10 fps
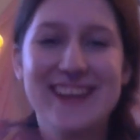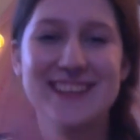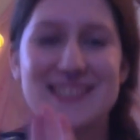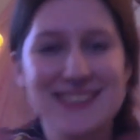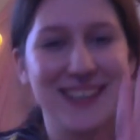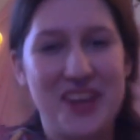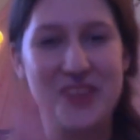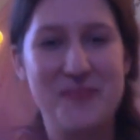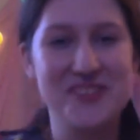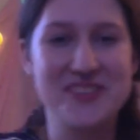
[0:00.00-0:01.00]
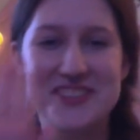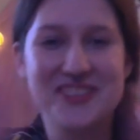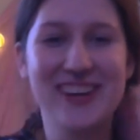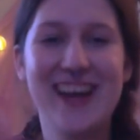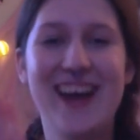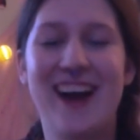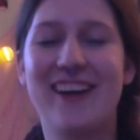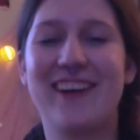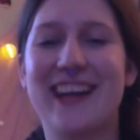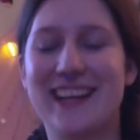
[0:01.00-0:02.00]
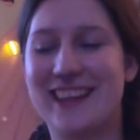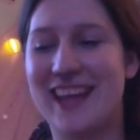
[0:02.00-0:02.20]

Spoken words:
This is like elementary school. Alright,